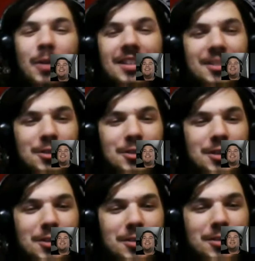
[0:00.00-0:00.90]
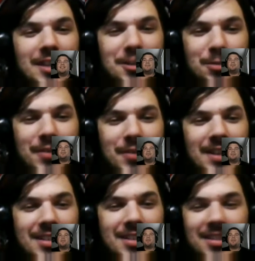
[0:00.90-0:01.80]
So you know Danish
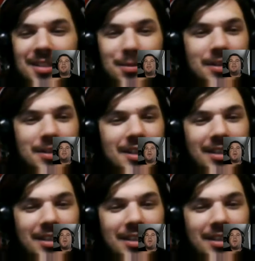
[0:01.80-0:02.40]
profanities? That's pretty